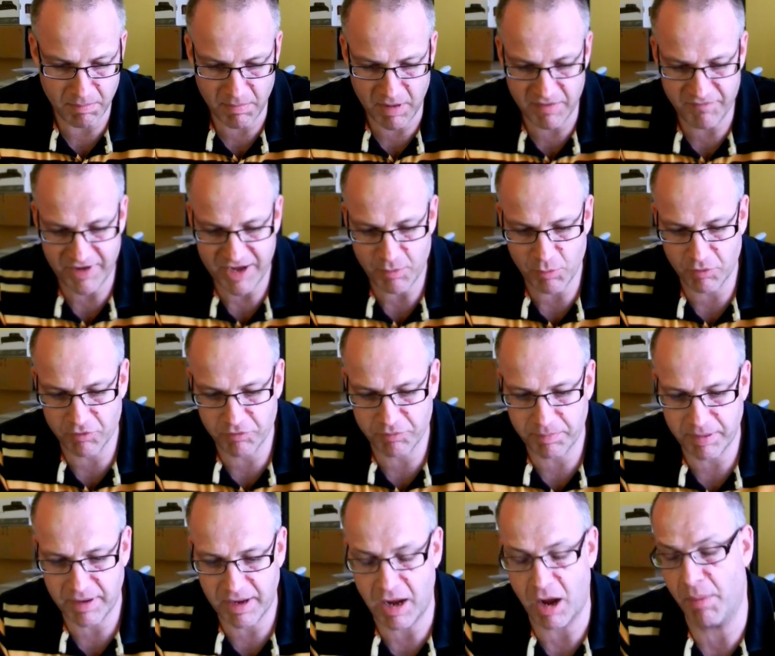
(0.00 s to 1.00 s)
If anyone's
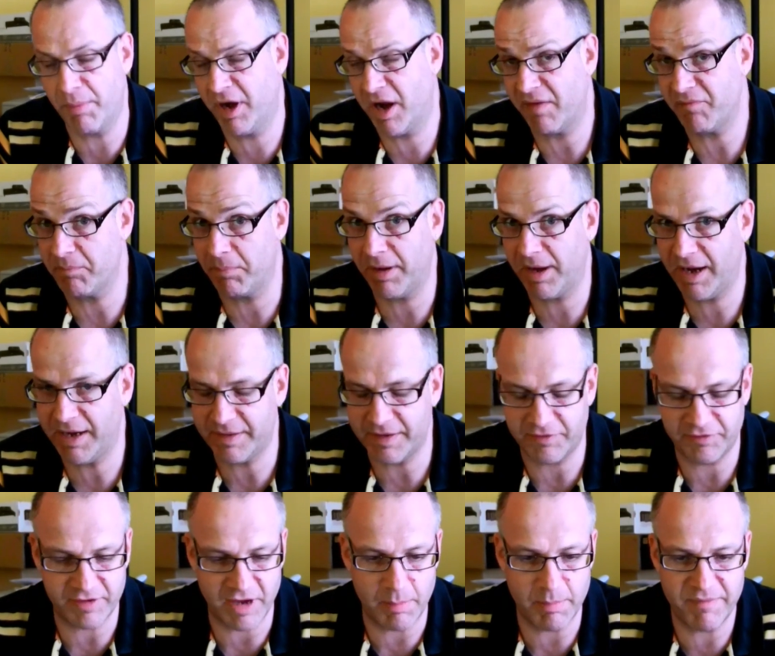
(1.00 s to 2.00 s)
played, I mean I haven't played
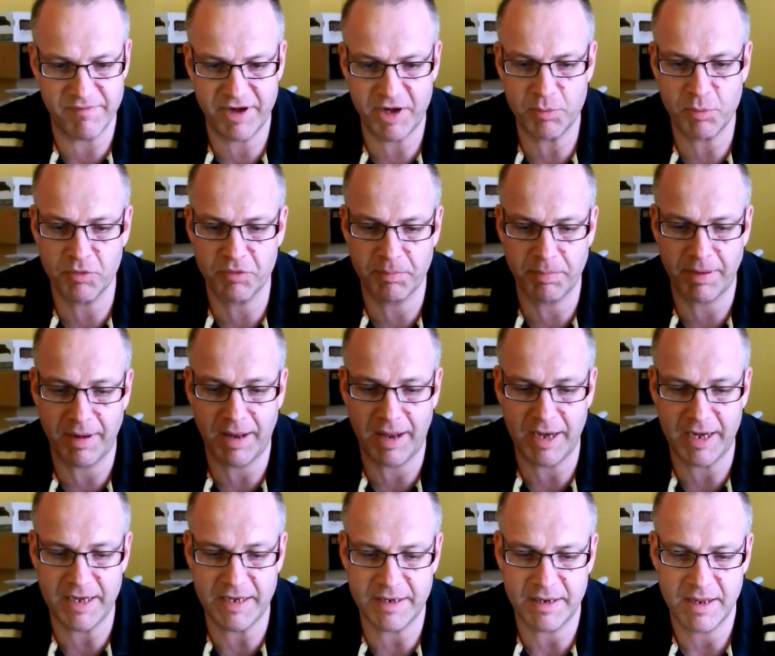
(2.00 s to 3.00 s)
this yet, but if anyone's
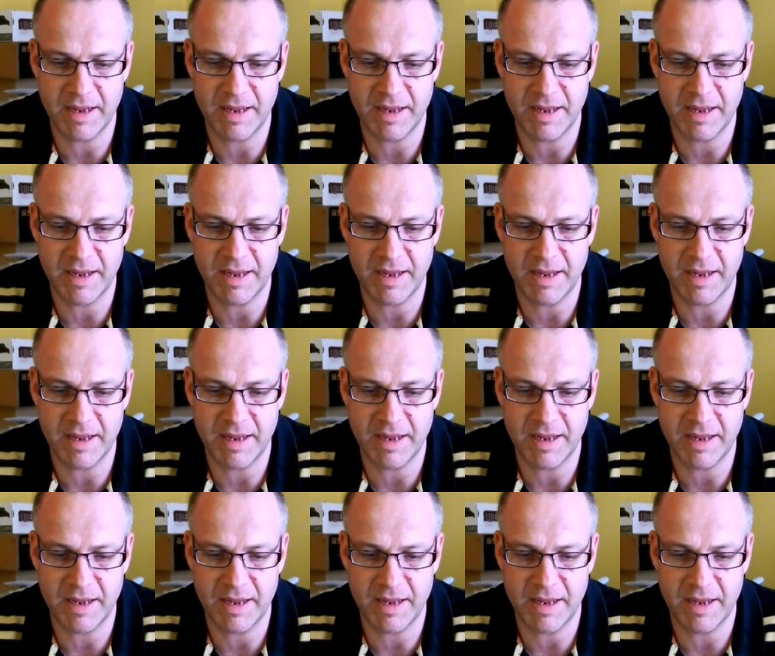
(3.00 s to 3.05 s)
played